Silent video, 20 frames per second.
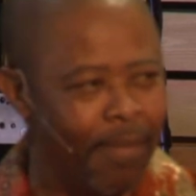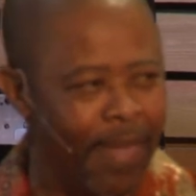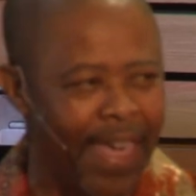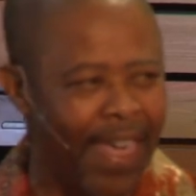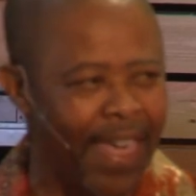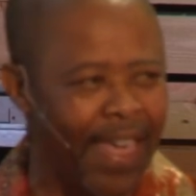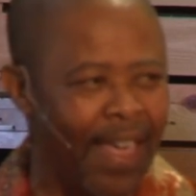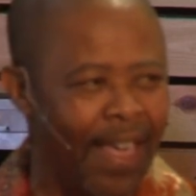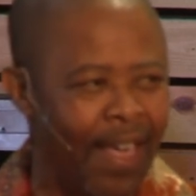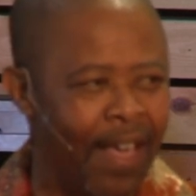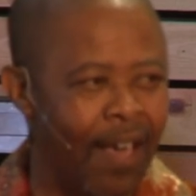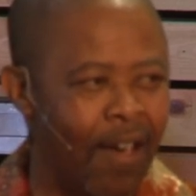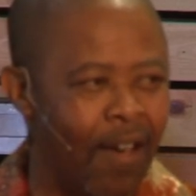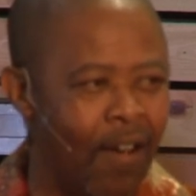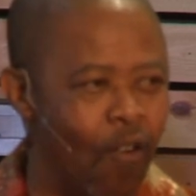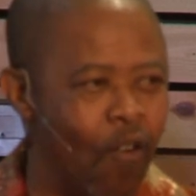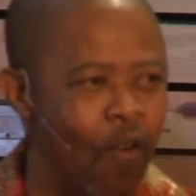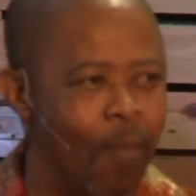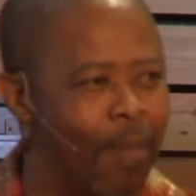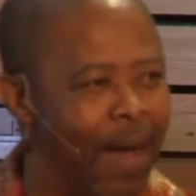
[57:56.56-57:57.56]
in
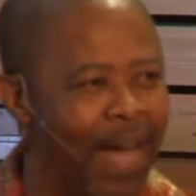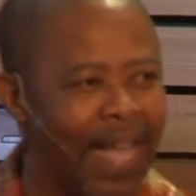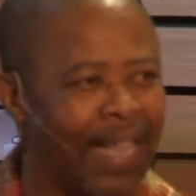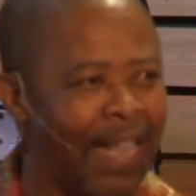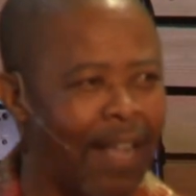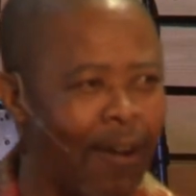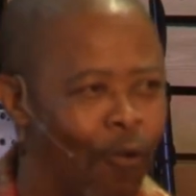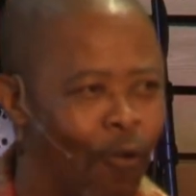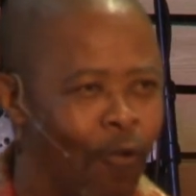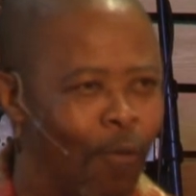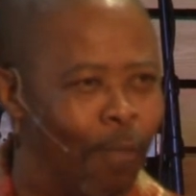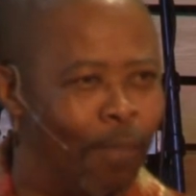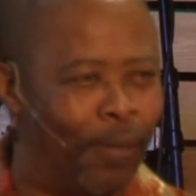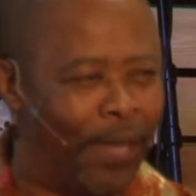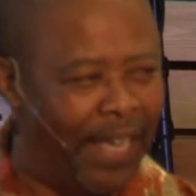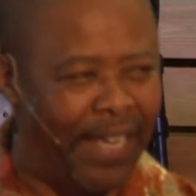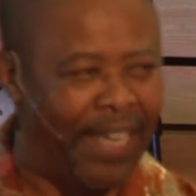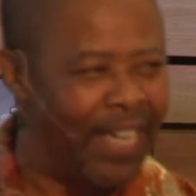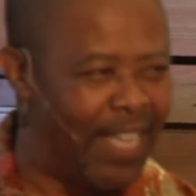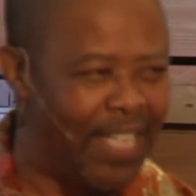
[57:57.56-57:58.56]
me is
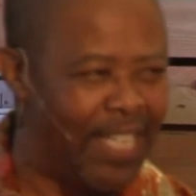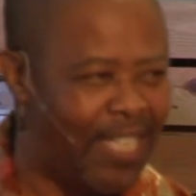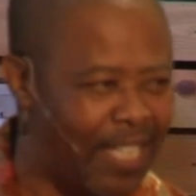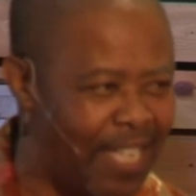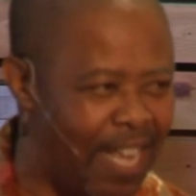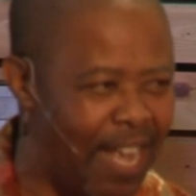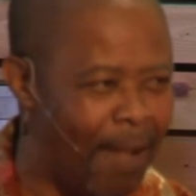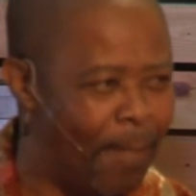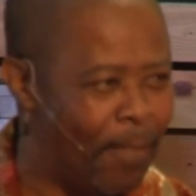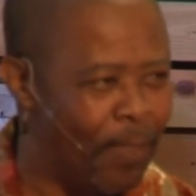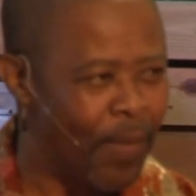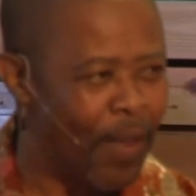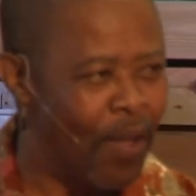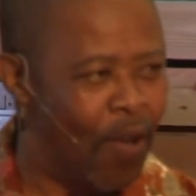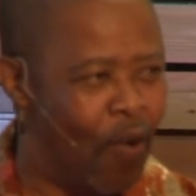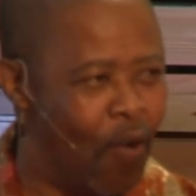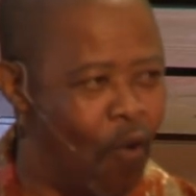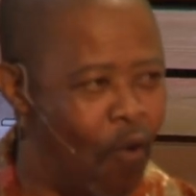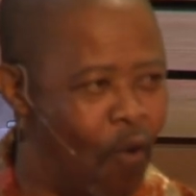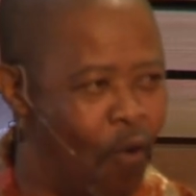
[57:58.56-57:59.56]
more
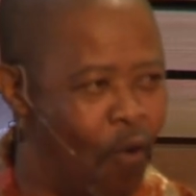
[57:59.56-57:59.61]
powerful